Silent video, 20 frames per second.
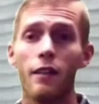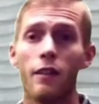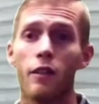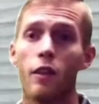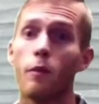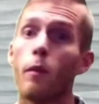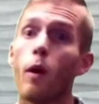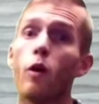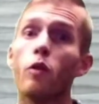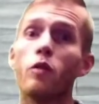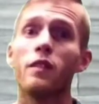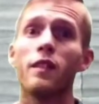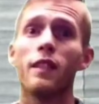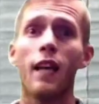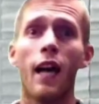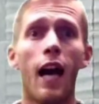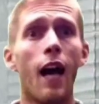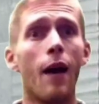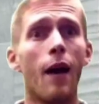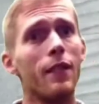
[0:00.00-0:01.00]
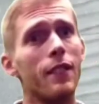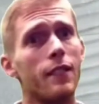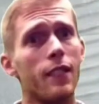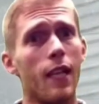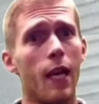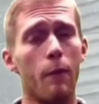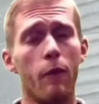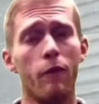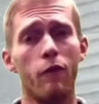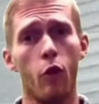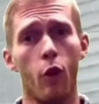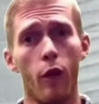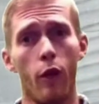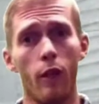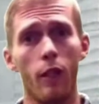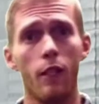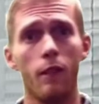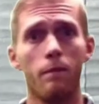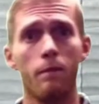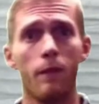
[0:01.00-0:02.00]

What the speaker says: the most common type of toilet